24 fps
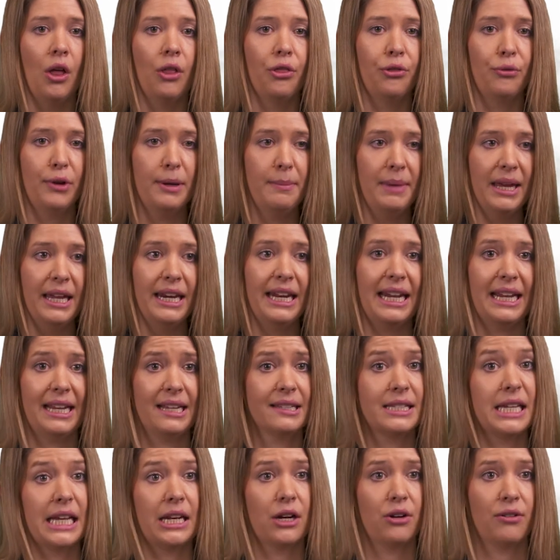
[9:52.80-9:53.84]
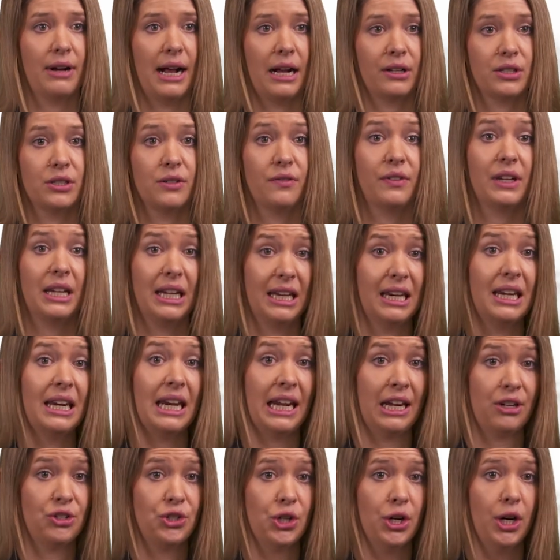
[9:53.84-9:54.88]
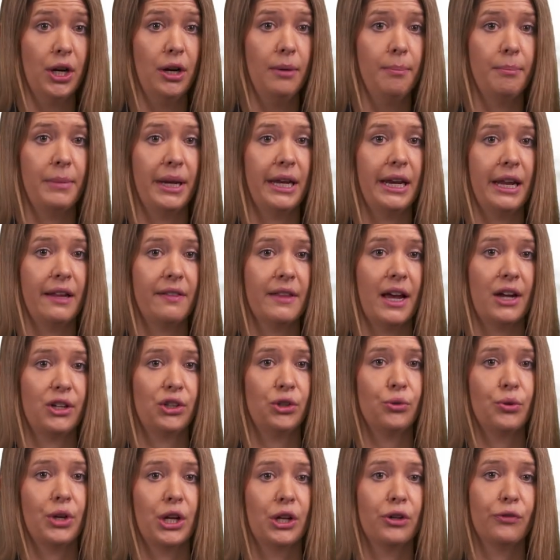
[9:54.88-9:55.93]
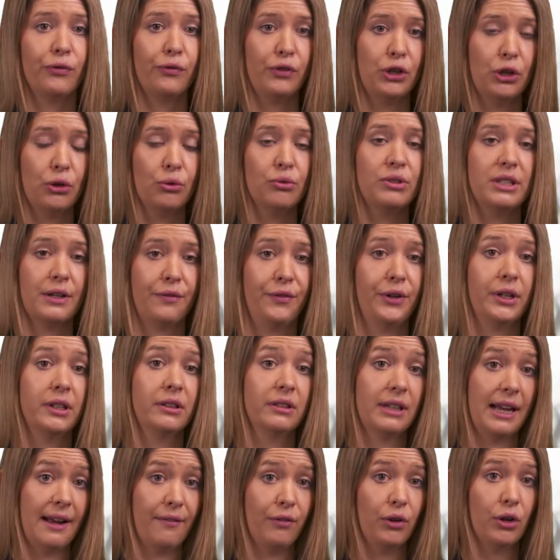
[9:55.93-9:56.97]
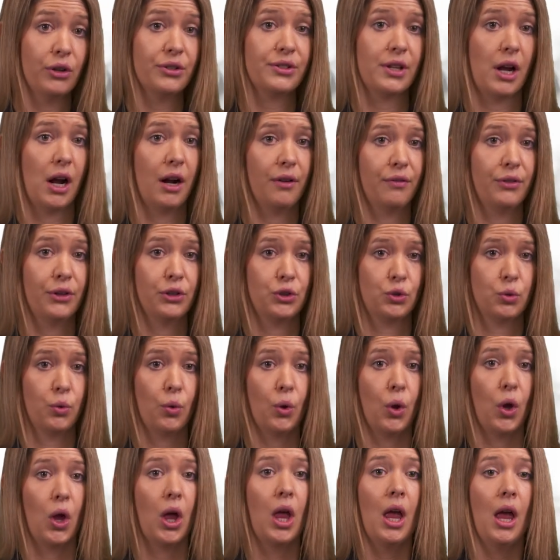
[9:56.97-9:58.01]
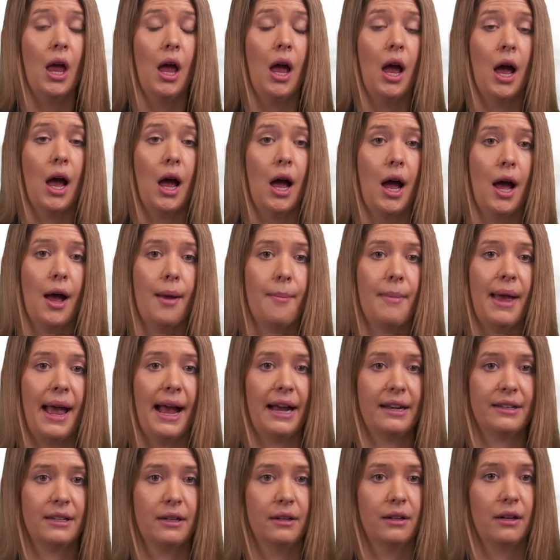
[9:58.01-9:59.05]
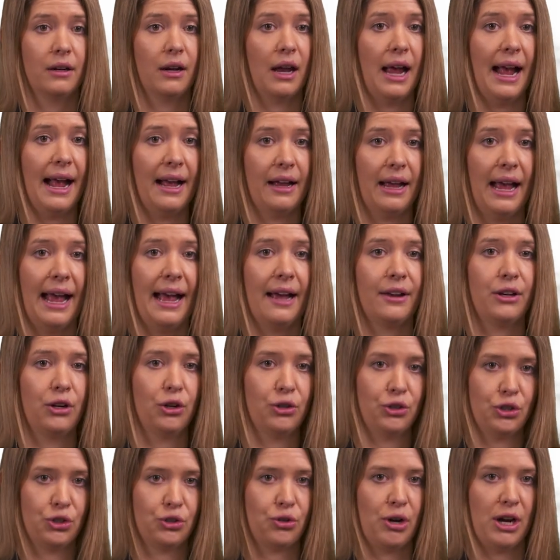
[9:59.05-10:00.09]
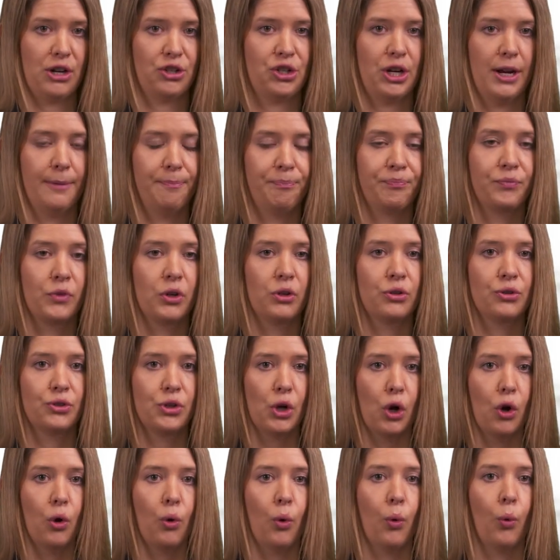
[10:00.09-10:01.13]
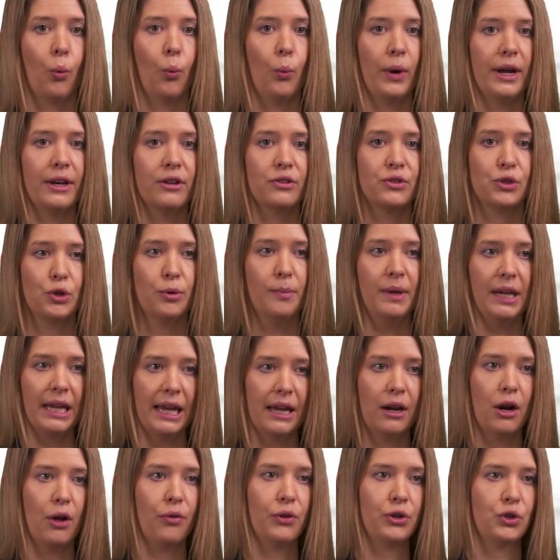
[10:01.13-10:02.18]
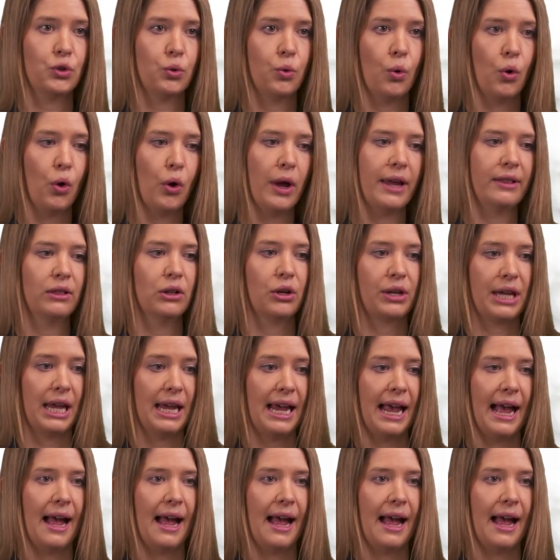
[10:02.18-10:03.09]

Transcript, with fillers: three mid is interactive in nature, meaning that you can view different levels of the tool um, at, at, at your discretion. So when zooming in on the tool and looking